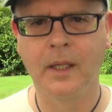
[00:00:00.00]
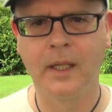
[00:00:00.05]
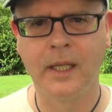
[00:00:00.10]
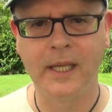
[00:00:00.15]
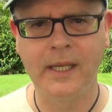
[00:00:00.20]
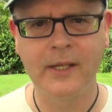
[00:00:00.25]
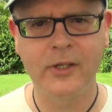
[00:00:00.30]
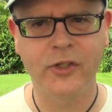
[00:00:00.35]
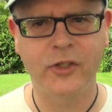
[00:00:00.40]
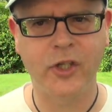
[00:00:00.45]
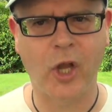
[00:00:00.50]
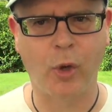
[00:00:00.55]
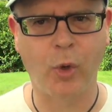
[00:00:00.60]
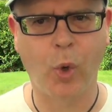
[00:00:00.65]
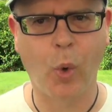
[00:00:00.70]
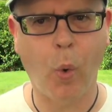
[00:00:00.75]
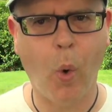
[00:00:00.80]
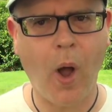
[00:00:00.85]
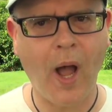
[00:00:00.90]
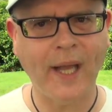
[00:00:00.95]
it is so
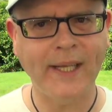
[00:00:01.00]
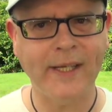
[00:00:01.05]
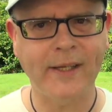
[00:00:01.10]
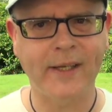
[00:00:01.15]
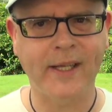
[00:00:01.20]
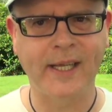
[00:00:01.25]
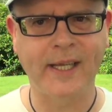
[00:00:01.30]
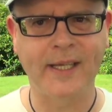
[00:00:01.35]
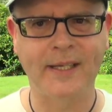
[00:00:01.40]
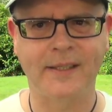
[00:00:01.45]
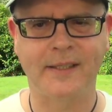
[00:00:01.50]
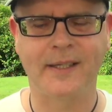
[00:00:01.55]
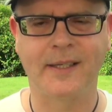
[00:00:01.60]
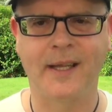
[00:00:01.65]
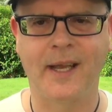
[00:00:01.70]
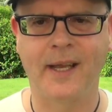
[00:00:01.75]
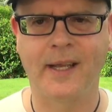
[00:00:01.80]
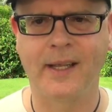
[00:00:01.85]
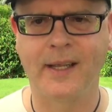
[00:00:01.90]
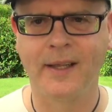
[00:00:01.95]
quiet here
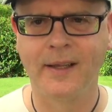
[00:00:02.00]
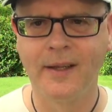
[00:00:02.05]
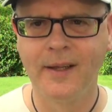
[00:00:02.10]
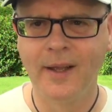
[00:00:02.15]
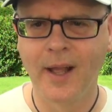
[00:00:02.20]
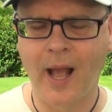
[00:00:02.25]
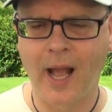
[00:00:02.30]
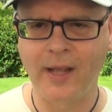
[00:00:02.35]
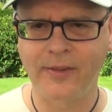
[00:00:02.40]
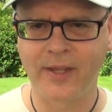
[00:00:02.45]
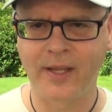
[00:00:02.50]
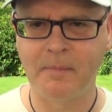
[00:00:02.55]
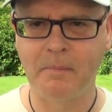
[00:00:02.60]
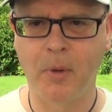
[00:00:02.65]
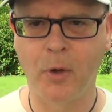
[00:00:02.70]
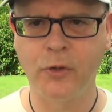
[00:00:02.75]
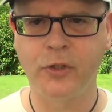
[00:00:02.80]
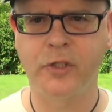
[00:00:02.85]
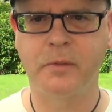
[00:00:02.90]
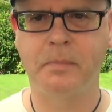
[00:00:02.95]
today. I think
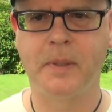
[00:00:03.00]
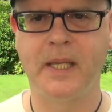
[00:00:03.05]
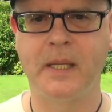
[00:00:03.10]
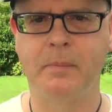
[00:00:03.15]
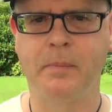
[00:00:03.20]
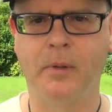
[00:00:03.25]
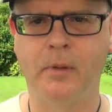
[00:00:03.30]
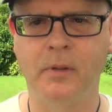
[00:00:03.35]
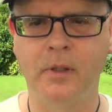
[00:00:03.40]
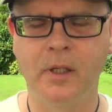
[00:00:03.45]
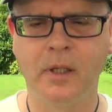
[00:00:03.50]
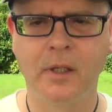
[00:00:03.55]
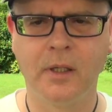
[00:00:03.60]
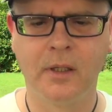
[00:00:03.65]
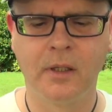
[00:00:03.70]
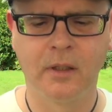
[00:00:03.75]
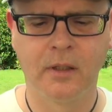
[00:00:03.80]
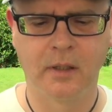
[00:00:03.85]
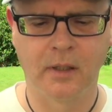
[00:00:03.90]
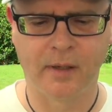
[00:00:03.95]
most people
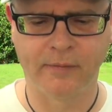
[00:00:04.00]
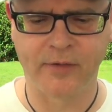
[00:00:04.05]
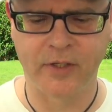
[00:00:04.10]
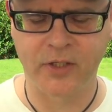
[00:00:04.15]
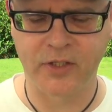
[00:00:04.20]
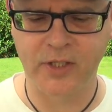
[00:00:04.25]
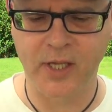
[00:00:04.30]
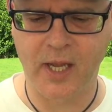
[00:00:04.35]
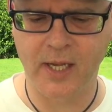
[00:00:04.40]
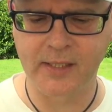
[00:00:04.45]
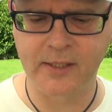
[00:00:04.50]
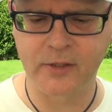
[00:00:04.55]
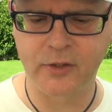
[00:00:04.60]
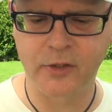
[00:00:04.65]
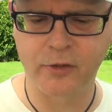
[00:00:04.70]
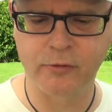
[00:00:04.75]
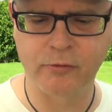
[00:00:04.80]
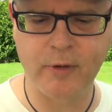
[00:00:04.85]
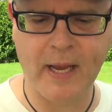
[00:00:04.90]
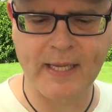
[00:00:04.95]
have decided
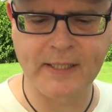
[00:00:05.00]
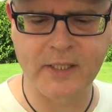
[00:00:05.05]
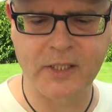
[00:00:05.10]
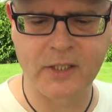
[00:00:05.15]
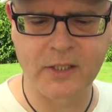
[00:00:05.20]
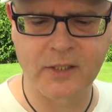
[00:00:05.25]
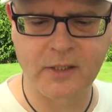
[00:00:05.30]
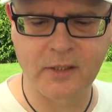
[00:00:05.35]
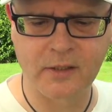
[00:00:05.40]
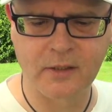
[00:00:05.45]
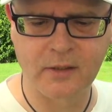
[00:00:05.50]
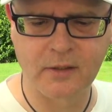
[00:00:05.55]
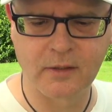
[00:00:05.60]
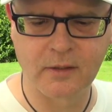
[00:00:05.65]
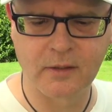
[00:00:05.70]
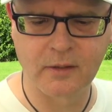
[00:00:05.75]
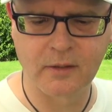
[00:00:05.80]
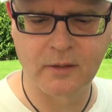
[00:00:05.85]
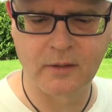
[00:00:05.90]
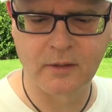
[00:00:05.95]
to rest
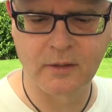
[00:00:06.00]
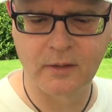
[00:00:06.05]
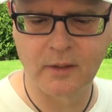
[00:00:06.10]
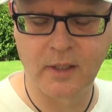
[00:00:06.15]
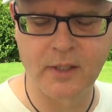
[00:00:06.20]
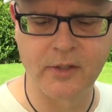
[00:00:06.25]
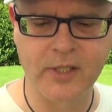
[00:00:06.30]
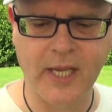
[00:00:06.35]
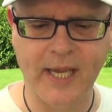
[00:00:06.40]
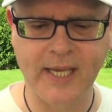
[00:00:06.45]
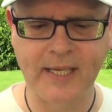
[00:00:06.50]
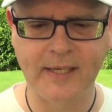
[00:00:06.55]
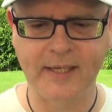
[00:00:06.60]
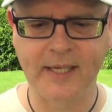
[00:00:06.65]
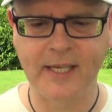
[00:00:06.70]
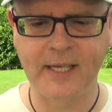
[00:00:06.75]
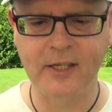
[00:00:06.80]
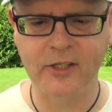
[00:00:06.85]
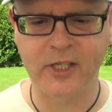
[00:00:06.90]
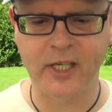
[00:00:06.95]
and take it
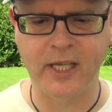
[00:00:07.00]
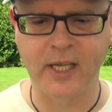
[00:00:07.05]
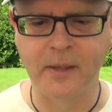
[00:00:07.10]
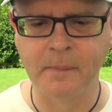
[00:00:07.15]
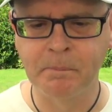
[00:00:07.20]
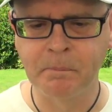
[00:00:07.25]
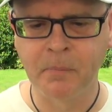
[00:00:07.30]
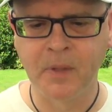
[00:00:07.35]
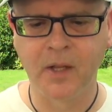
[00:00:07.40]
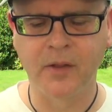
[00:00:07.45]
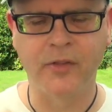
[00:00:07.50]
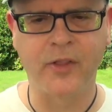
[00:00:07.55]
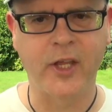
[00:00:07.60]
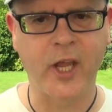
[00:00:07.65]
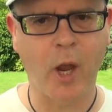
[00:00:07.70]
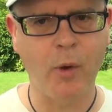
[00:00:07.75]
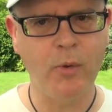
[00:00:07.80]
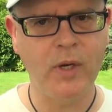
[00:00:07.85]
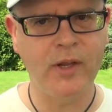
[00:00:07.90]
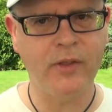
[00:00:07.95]
easy.
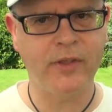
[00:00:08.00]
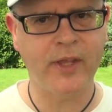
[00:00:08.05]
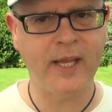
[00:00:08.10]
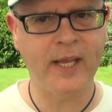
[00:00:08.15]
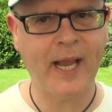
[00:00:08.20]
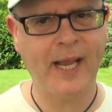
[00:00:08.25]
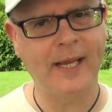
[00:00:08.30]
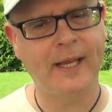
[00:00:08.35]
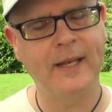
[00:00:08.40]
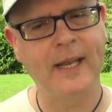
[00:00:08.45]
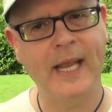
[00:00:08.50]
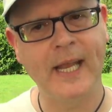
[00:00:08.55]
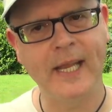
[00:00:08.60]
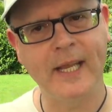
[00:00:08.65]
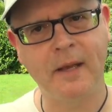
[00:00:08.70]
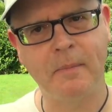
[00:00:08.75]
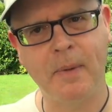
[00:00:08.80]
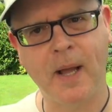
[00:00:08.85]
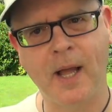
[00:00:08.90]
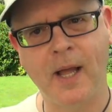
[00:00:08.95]
The only thing I can
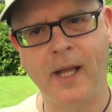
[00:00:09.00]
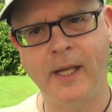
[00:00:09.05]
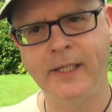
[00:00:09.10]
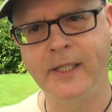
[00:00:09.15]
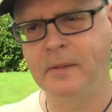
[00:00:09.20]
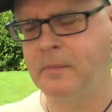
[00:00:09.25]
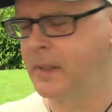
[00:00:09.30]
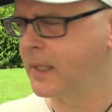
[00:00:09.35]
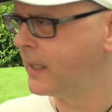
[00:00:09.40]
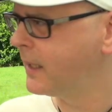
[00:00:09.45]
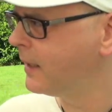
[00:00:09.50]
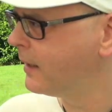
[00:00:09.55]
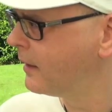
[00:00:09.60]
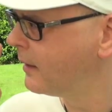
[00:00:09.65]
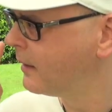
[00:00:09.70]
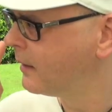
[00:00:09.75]
hear behind me,